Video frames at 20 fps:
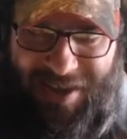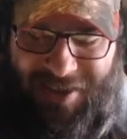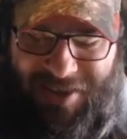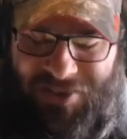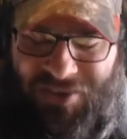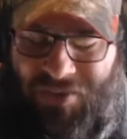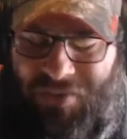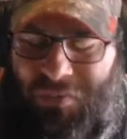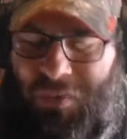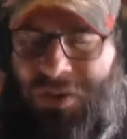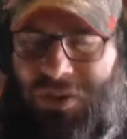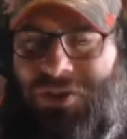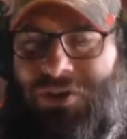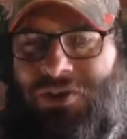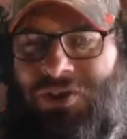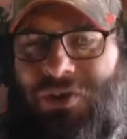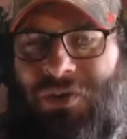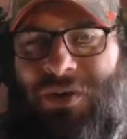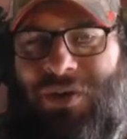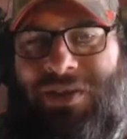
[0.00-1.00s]
So what they're
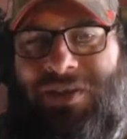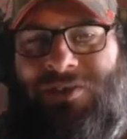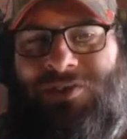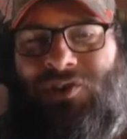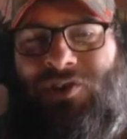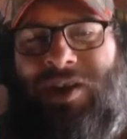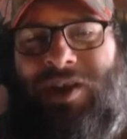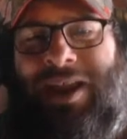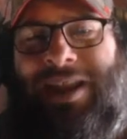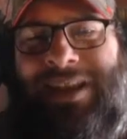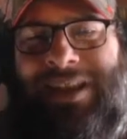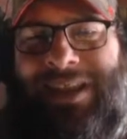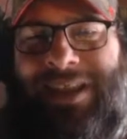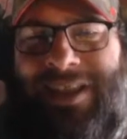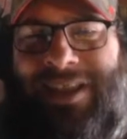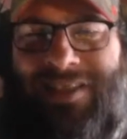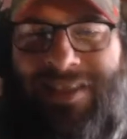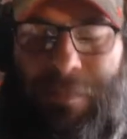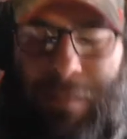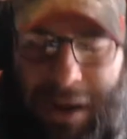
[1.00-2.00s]
doing, they're trying to
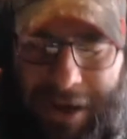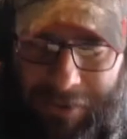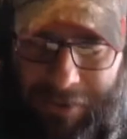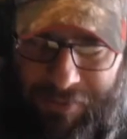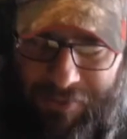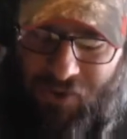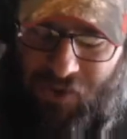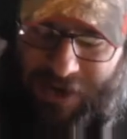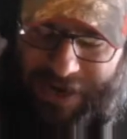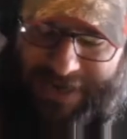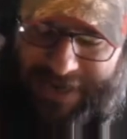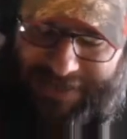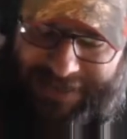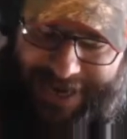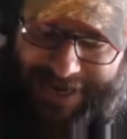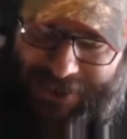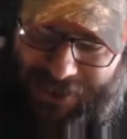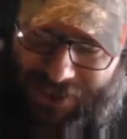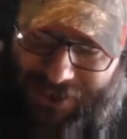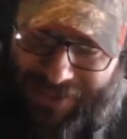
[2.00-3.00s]
get the
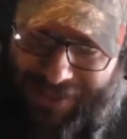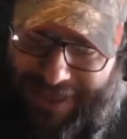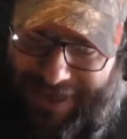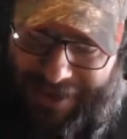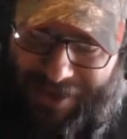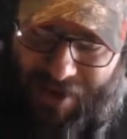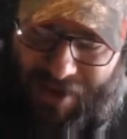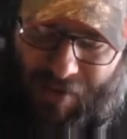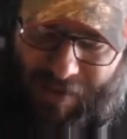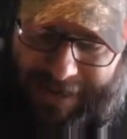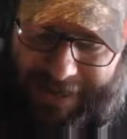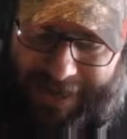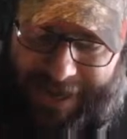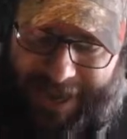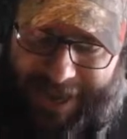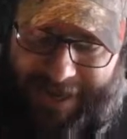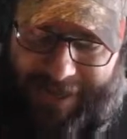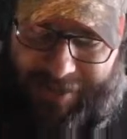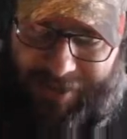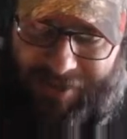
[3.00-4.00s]
microtransaction thing going
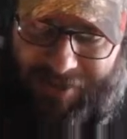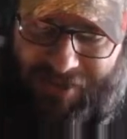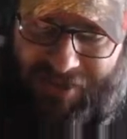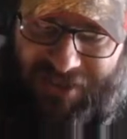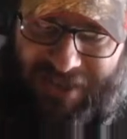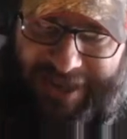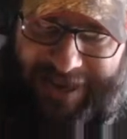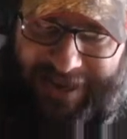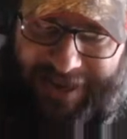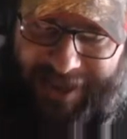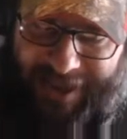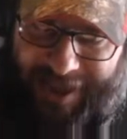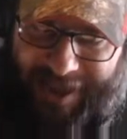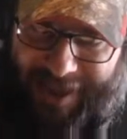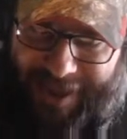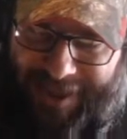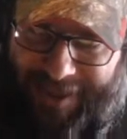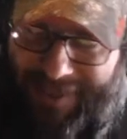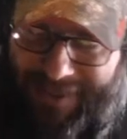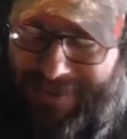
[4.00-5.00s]
again, it looks like.
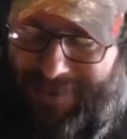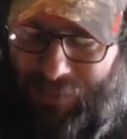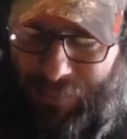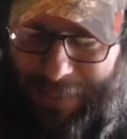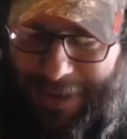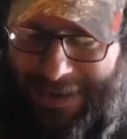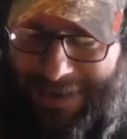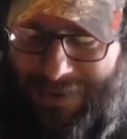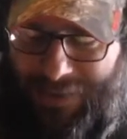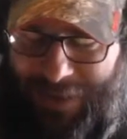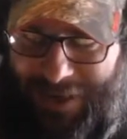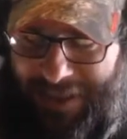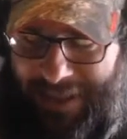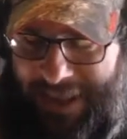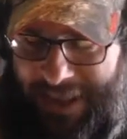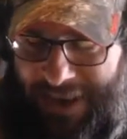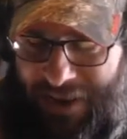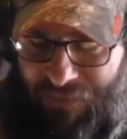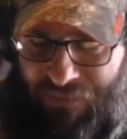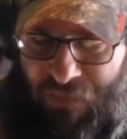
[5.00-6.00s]
This reminds me of
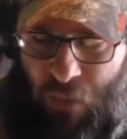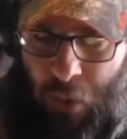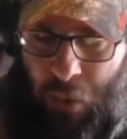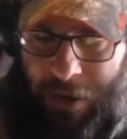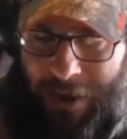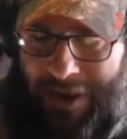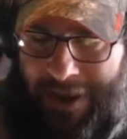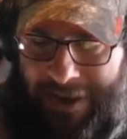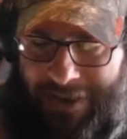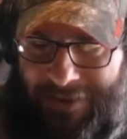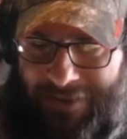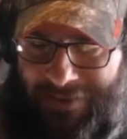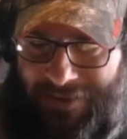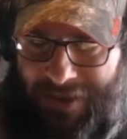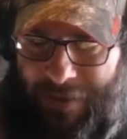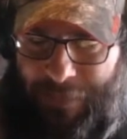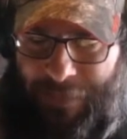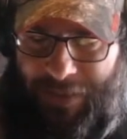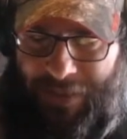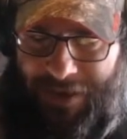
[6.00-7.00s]
like a Fortnite or
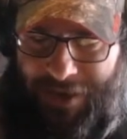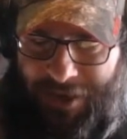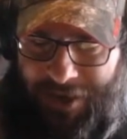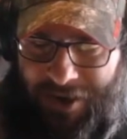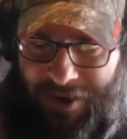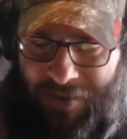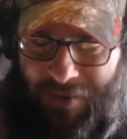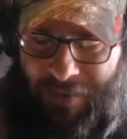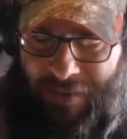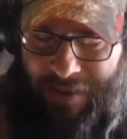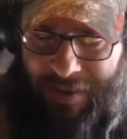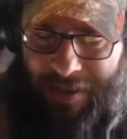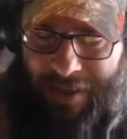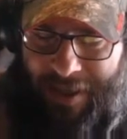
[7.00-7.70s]
something, you know?